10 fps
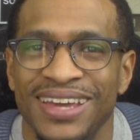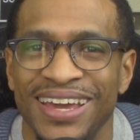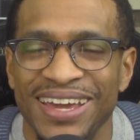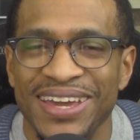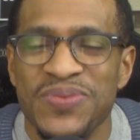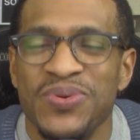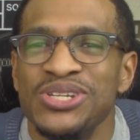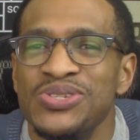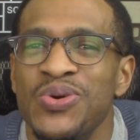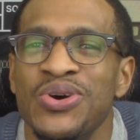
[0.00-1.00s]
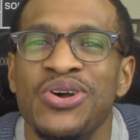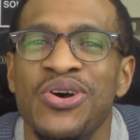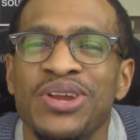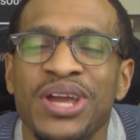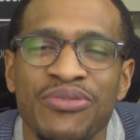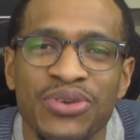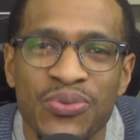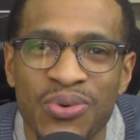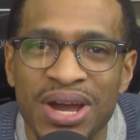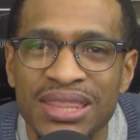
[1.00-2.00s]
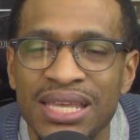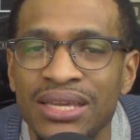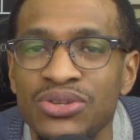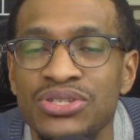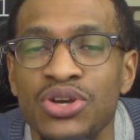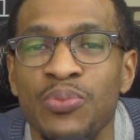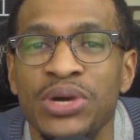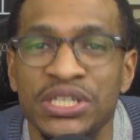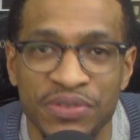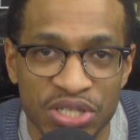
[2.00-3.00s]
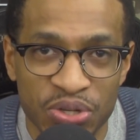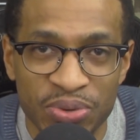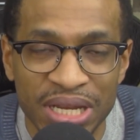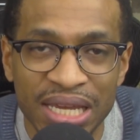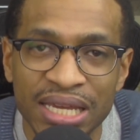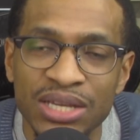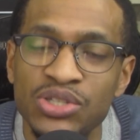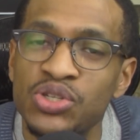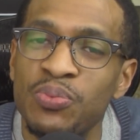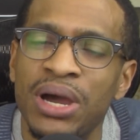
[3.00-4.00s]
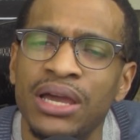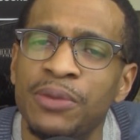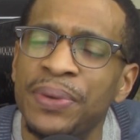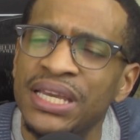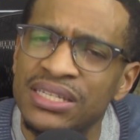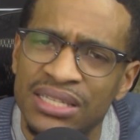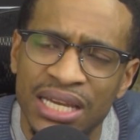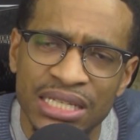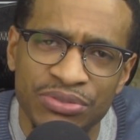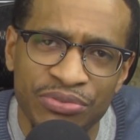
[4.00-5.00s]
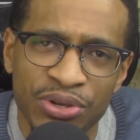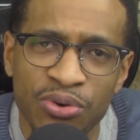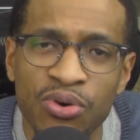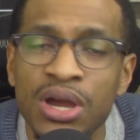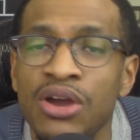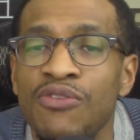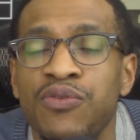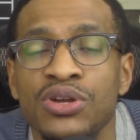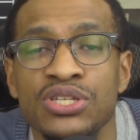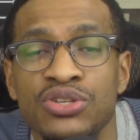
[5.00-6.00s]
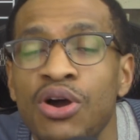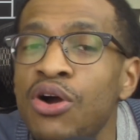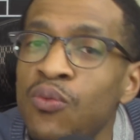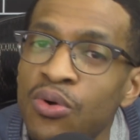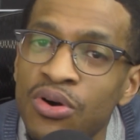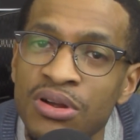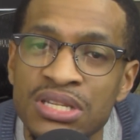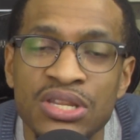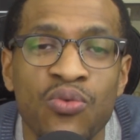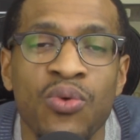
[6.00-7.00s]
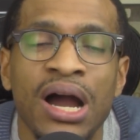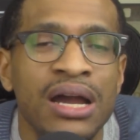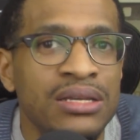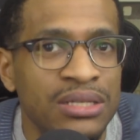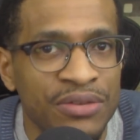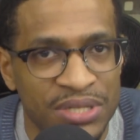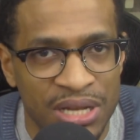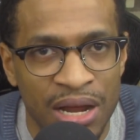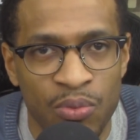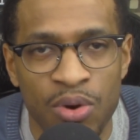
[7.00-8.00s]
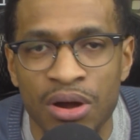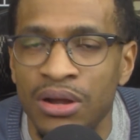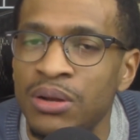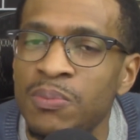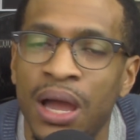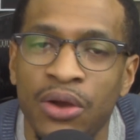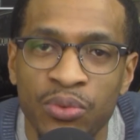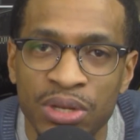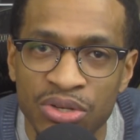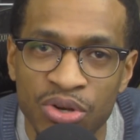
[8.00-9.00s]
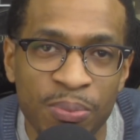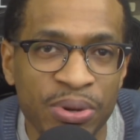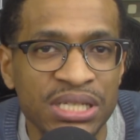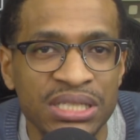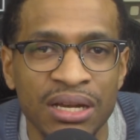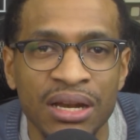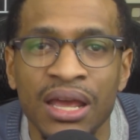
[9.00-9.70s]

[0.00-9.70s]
Hey, what's going on, everyone? Thank you so much for tuning in to my opinion slash review for Star Wars The Rise of Skywalker. I really do appreciate it.